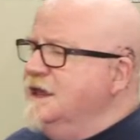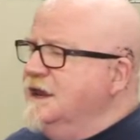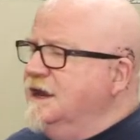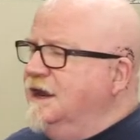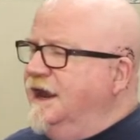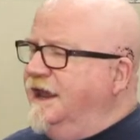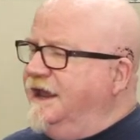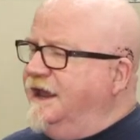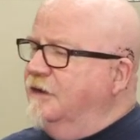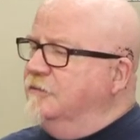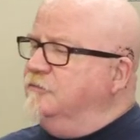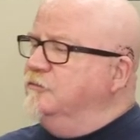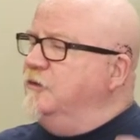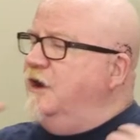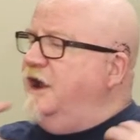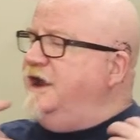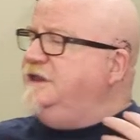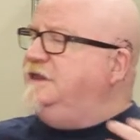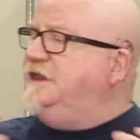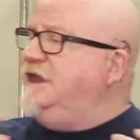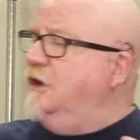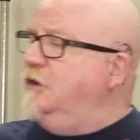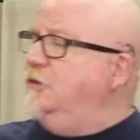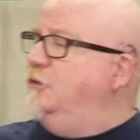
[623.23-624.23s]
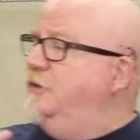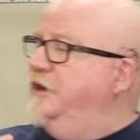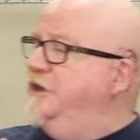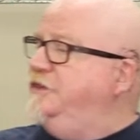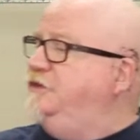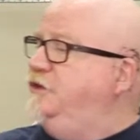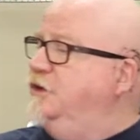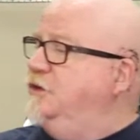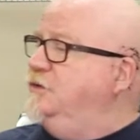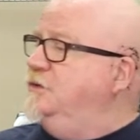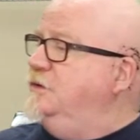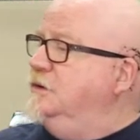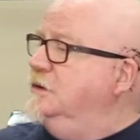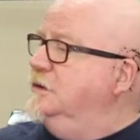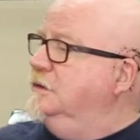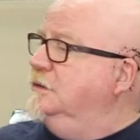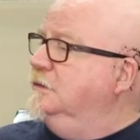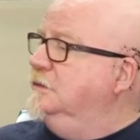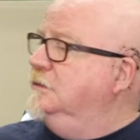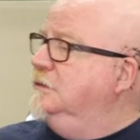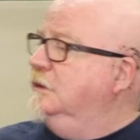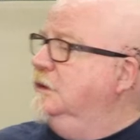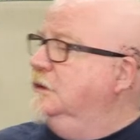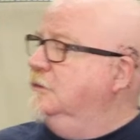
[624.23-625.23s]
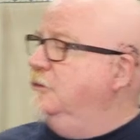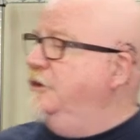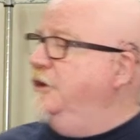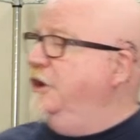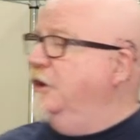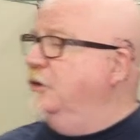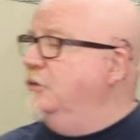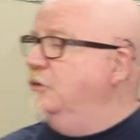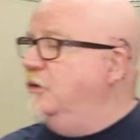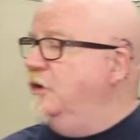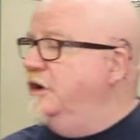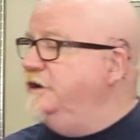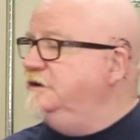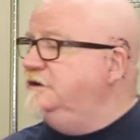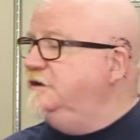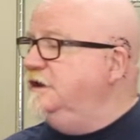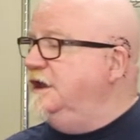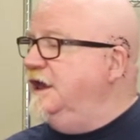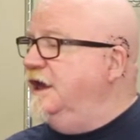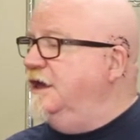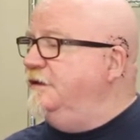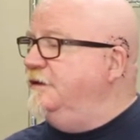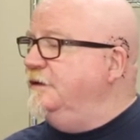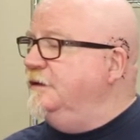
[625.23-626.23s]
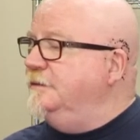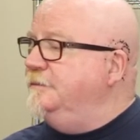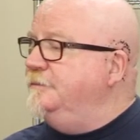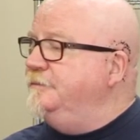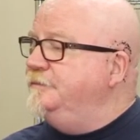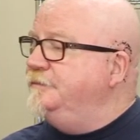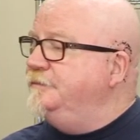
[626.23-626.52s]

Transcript: like I'm right there with you? We are one together.